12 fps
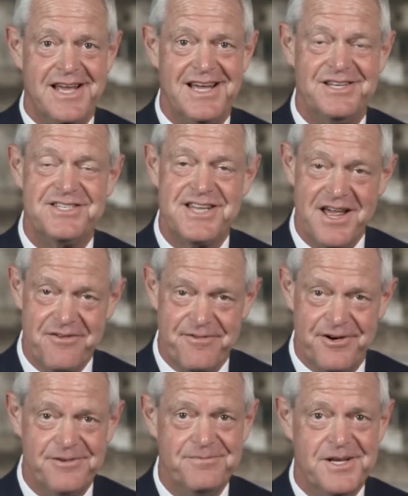And
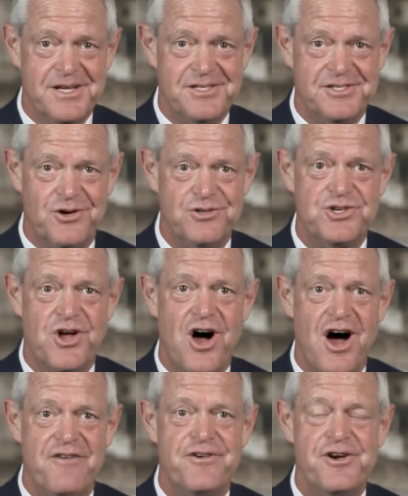Sanford chose to
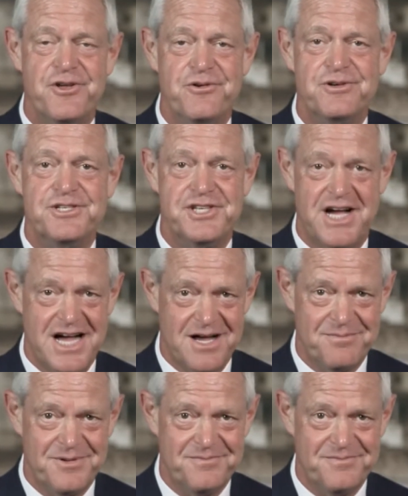offer you a job.